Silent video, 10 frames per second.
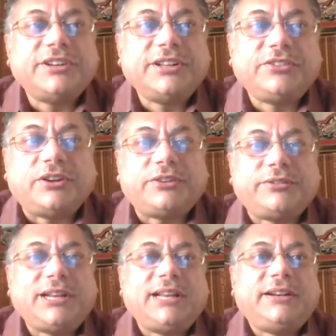is not
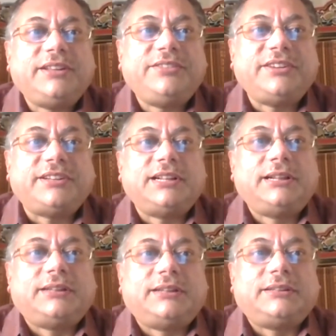really
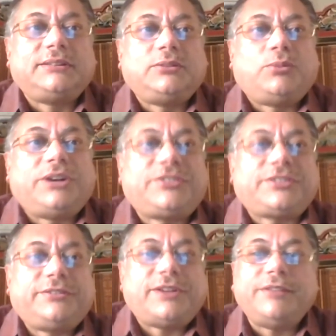digital
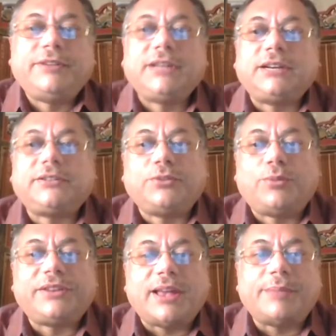what's driving it. So
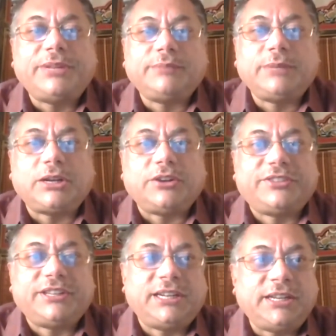what's happening, because
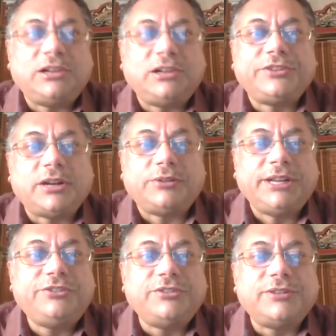in India also now the
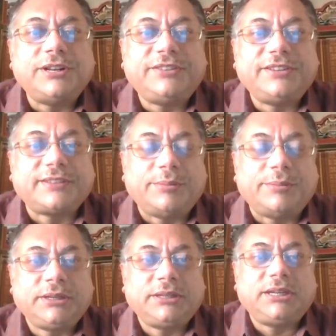insurance is
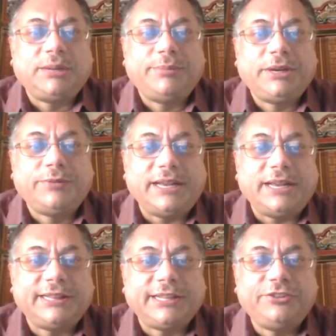coming in a big way,
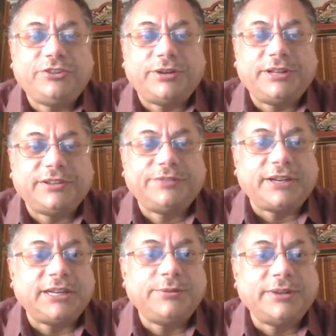health insurance. In
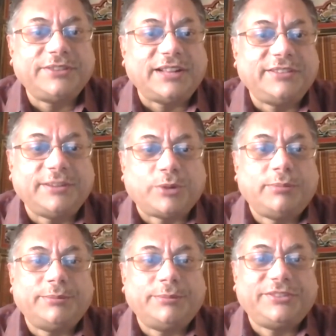fact, in US, that's a
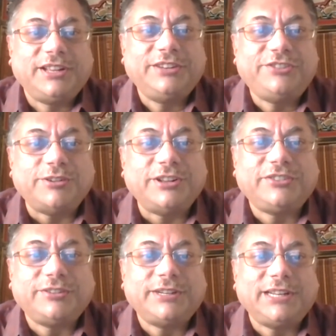problem. It's the
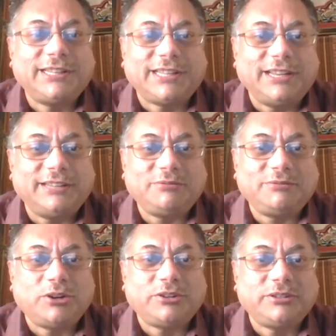insurance-driven healthcare,
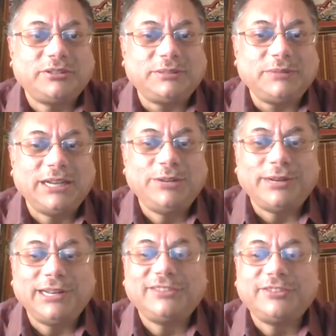not
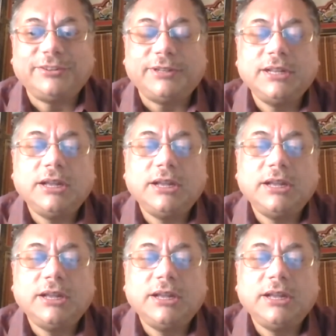anyone else driven.